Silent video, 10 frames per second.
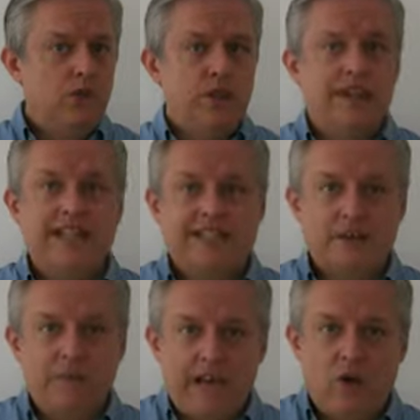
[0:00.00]
should get
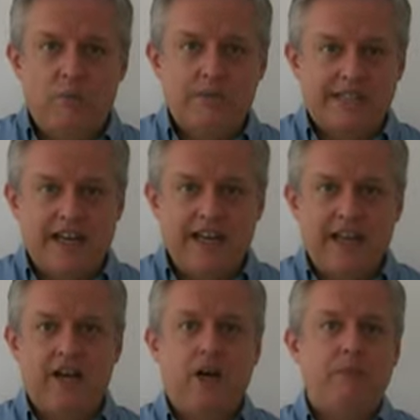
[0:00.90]
some help setting
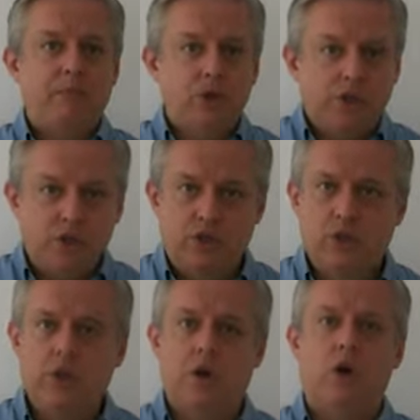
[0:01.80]
it up. You should
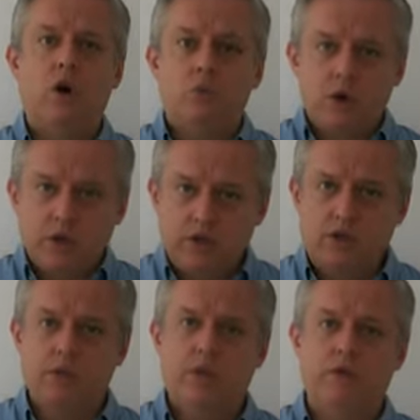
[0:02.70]
do your homework. You
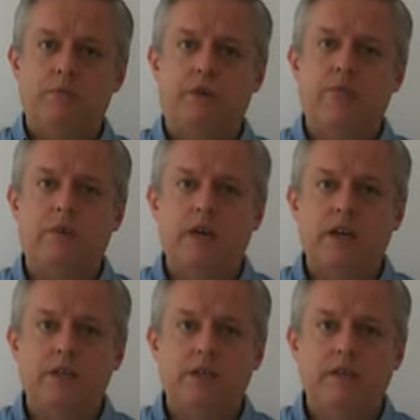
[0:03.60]
should do the
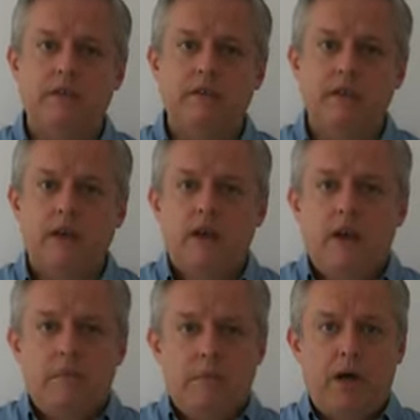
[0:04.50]
preparation.
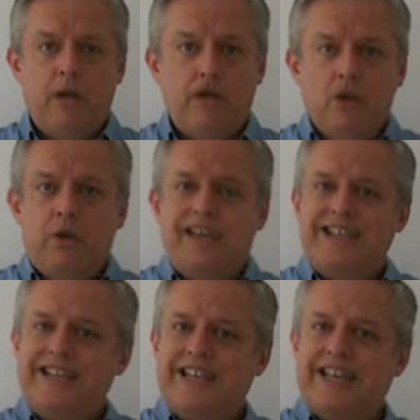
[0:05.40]
But you
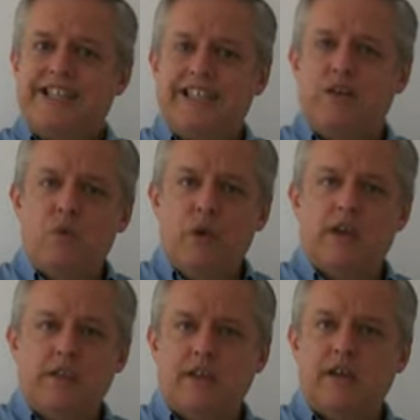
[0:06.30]
can test it
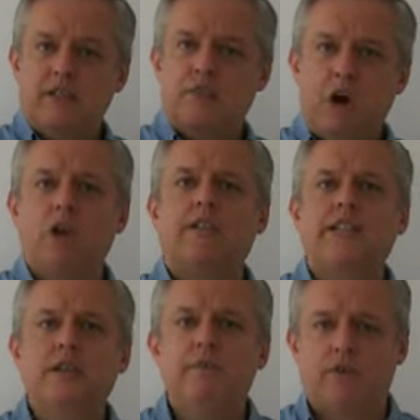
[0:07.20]
with a small
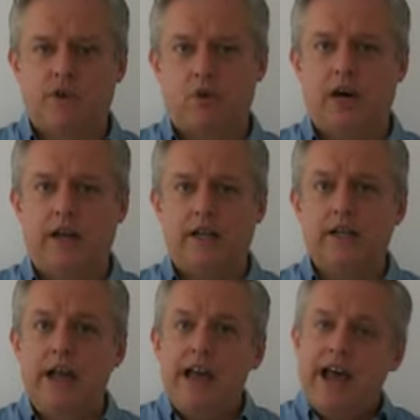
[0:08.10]
team for a while.
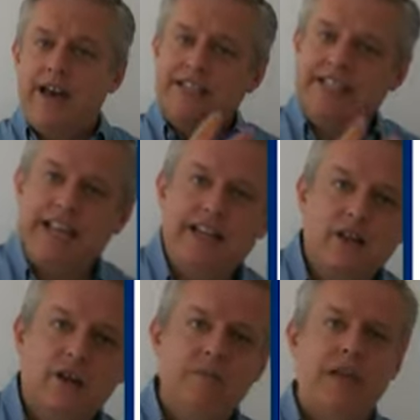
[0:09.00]
And as they
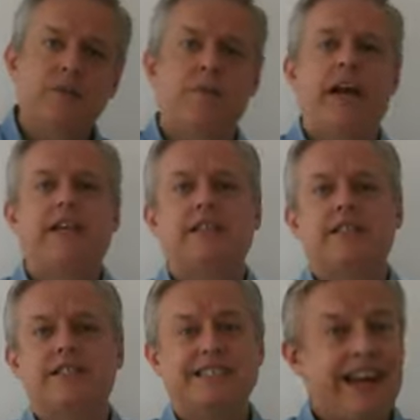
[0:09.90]
learn best
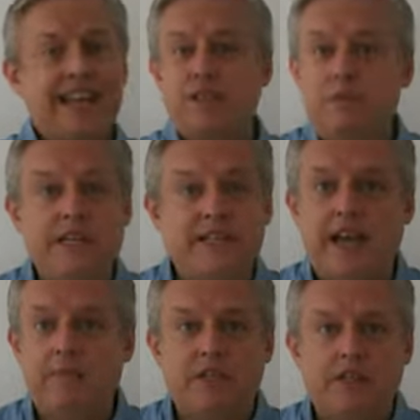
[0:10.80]
practices, it has to be
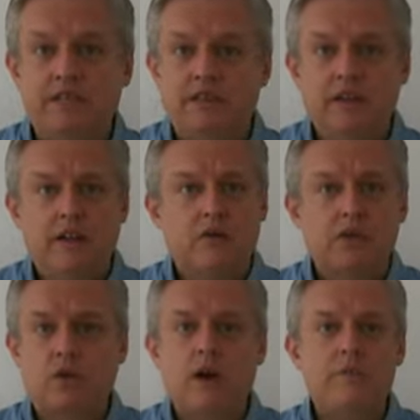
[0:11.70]
adapted. You know,
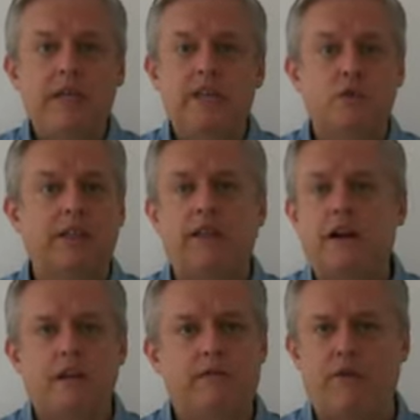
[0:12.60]
Scrum is what they
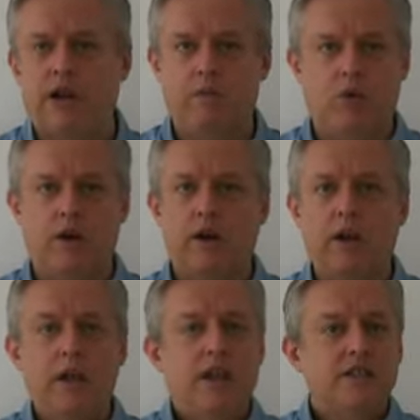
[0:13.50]
call a framework.
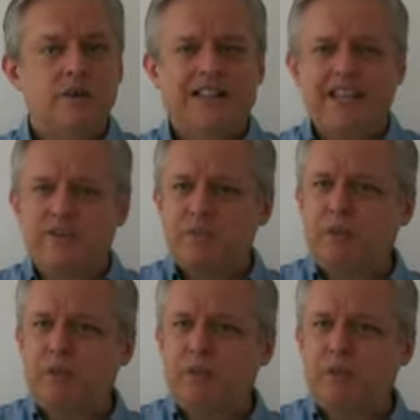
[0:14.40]
So it leaves